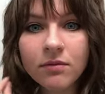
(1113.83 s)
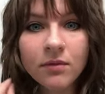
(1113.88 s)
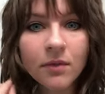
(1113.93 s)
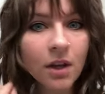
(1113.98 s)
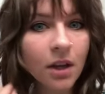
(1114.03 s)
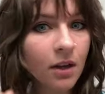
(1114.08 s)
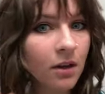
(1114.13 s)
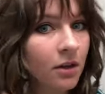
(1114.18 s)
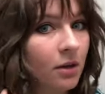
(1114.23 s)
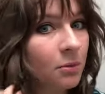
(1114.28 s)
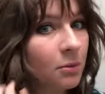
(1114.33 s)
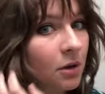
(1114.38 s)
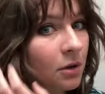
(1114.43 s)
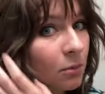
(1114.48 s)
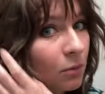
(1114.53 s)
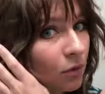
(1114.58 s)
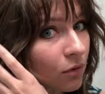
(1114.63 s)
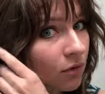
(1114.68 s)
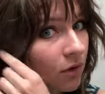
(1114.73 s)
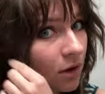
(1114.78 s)
Okay, I'm gonna
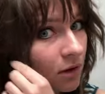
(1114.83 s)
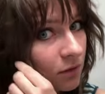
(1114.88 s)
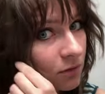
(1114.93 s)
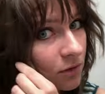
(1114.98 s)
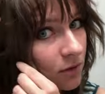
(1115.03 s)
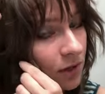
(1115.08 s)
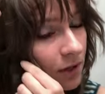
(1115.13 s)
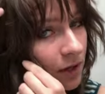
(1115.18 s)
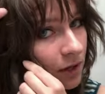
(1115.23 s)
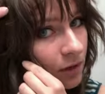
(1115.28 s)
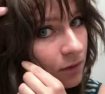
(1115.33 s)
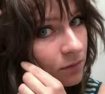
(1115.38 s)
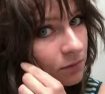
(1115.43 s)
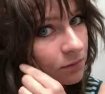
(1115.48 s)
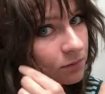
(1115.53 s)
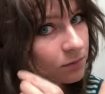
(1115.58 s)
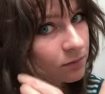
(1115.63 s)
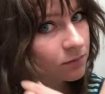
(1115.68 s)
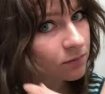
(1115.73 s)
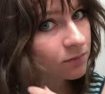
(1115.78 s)
move on for now.
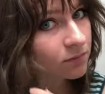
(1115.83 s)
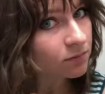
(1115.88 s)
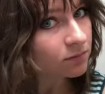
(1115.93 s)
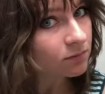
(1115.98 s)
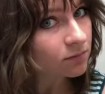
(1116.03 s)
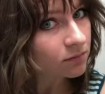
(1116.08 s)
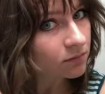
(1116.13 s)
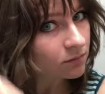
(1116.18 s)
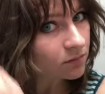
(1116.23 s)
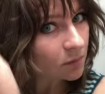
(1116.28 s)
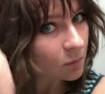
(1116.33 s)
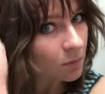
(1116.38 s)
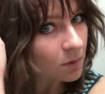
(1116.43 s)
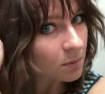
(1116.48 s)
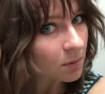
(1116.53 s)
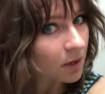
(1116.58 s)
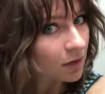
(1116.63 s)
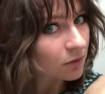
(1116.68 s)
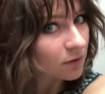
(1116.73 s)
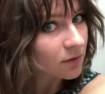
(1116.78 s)
We
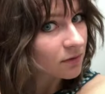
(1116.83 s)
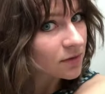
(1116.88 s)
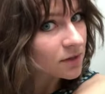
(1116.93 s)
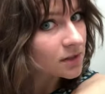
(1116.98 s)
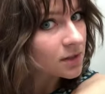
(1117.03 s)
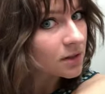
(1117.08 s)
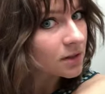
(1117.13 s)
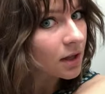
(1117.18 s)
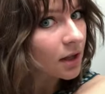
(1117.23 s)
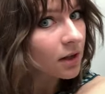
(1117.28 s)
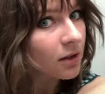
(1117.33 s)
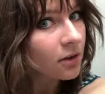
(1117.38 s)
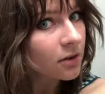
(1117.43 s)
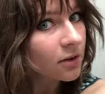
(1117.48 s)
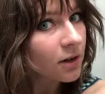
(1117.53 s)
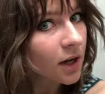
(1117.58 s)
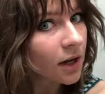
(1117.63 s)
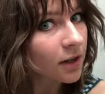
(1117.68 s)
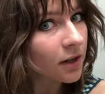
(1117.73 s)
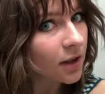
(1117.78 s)
might revisit that little
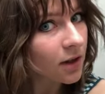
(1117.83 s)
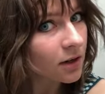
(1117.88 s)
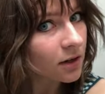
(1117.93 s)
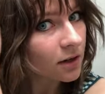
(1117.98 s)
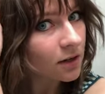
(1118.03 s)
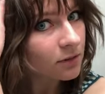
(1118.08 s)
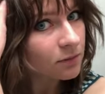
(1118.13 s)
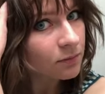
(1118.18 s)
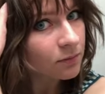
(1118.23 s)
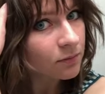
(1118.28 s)
guy later.